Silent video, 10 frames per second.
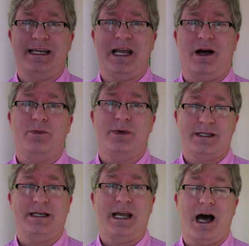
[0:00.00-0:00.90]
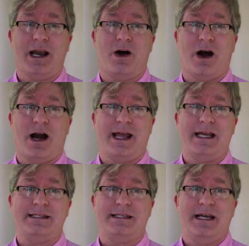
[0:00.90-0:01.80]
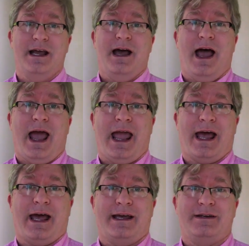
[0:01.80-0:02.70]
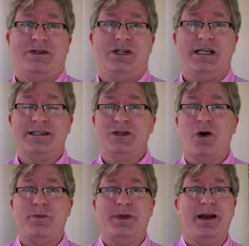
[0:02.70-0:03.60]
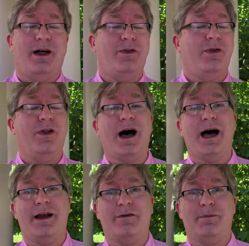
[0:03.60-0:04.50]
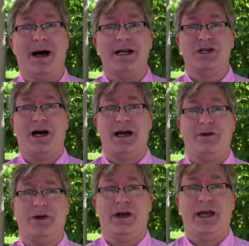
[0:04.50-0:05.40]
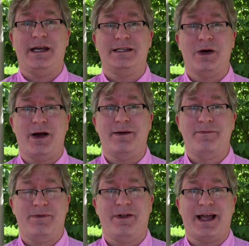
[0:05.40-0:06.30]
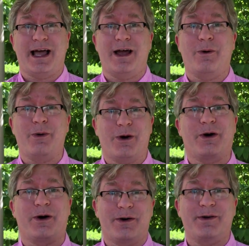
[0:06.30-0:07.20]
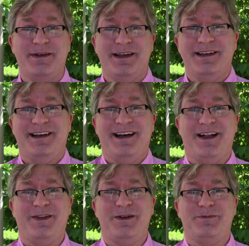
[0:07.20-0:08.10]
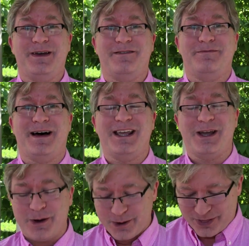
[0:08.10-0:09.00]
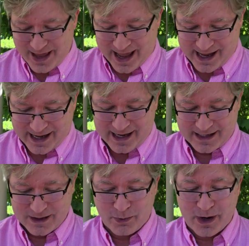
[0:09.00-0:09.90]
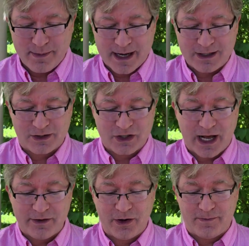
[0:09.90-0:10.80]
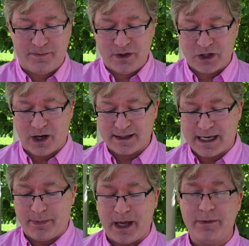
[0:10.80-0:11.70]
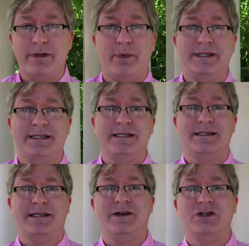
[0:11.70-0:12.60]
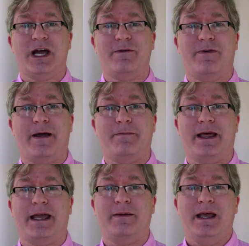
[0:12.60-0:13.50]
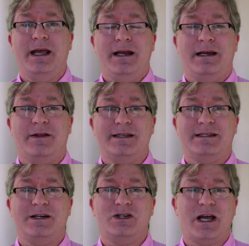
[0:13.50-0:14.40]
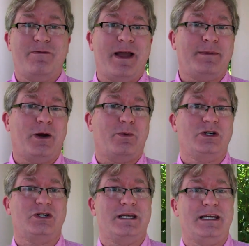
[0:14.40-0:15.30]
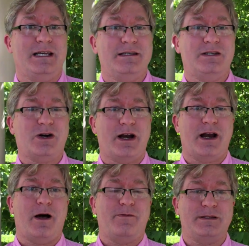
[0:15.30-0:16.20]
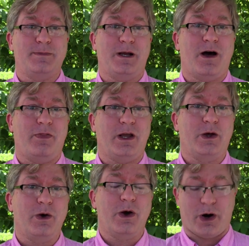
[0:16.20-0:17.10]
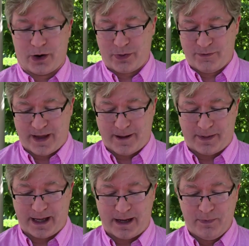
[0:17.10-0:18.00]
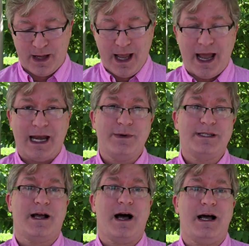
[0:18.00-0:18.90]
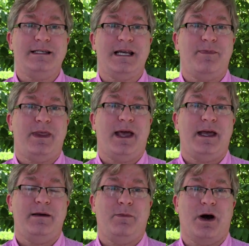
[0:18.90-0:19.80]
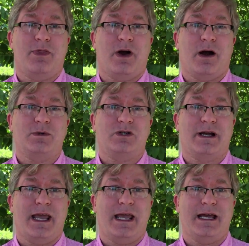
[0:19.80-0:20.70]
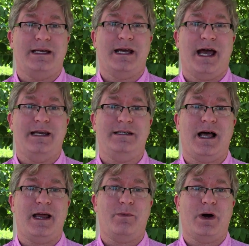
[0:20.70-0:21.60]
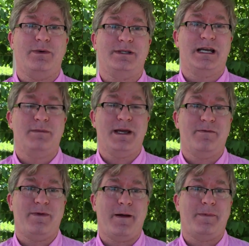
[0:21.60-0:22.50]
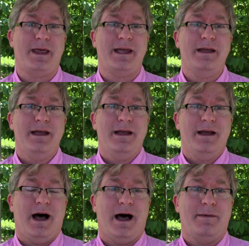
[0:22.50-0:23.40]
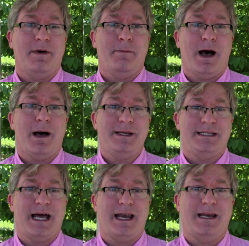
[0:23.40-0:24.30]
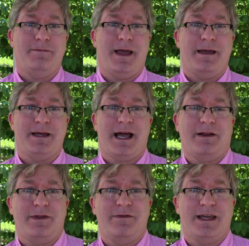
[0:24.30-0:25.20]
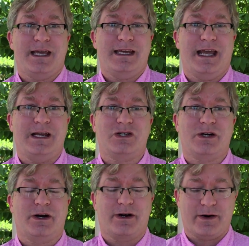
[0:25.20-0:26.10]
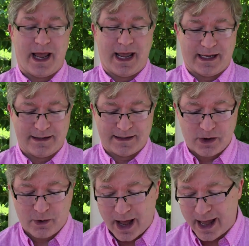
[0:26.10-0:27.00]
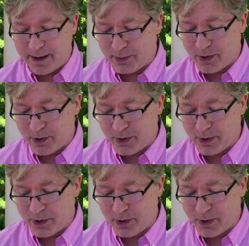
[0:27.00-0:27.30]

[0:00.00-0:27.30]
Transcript: a was a NIADA artist and she sculpted a lot of my childhood so I feel like I owe her a little bit yeah. of my youth, and one of my childhood dolls that I played with was the Sunshine Family. Now, the Sunshine Family originally started off as being called the Good Earth Family, and it was a concept that Martha Armstrong Hand had done where it was going to be a family. Um, a mom, a dad, and a baby kind of living in nature. And so I